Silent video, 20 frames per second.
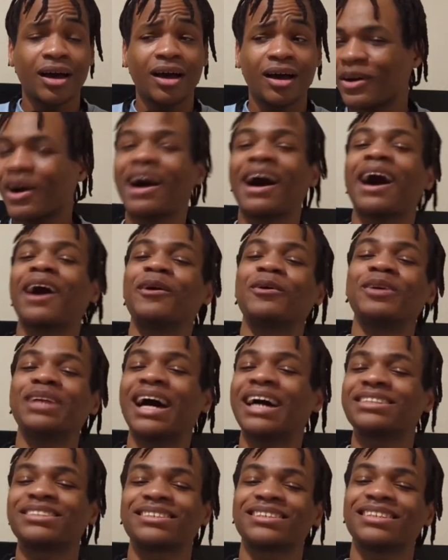I don't know how I
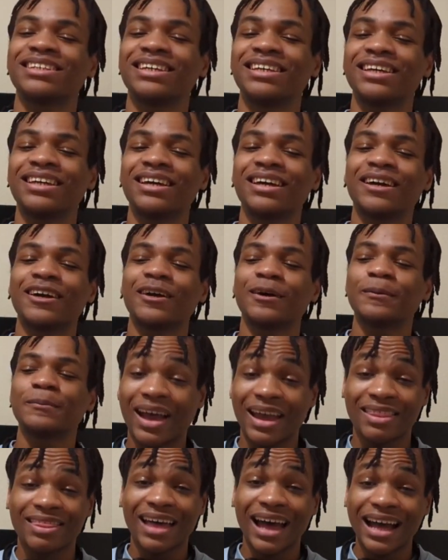would actually
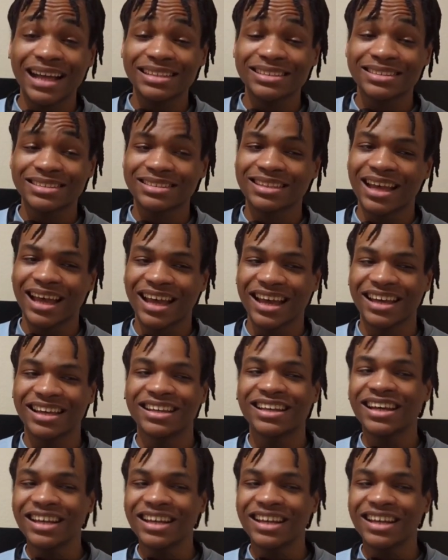apply that